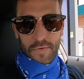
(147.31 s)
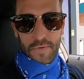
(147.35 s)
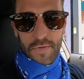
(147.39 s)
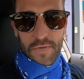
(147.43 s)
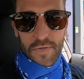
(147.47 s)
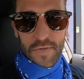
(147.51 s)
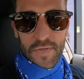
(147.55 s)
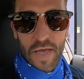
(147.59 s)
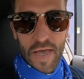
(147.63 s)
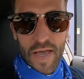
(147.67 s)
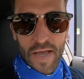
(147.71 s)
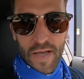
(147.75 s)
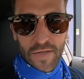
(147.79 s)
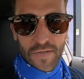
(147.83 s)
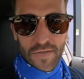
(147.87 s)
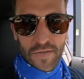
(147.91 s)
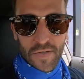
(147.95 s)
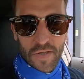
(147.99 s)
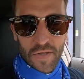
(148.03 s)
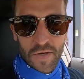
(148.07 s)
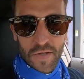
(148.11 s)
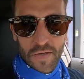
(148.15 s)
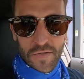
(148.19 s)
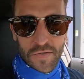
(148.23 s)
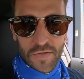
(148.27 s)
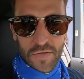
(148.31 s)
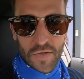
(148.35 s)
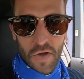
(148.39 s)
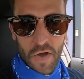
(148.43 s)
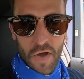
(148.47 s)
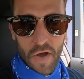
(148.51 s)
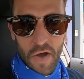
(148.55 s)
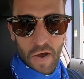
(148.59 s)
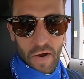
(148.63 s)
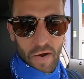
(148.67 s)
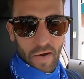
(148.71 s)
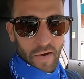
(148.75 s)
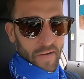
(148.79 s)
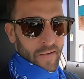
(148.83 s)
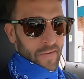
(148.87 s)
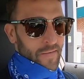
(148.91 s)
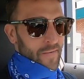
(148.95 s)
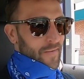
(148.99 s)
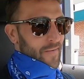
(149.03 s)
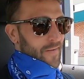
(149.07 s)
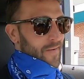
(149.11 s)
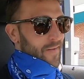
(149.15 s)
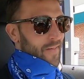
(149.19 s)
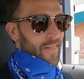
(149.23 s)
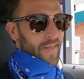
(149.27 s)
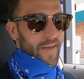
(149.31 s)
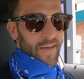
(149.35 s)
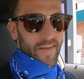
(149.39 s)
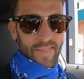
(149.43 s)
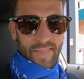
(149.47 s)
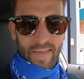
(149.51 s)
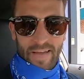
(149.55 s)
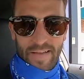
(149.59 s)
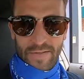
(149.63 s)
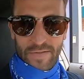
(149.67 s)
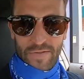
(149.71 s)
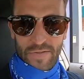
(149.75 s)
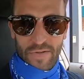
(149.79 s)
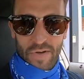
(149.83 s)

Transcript: You sang us a little song. I like that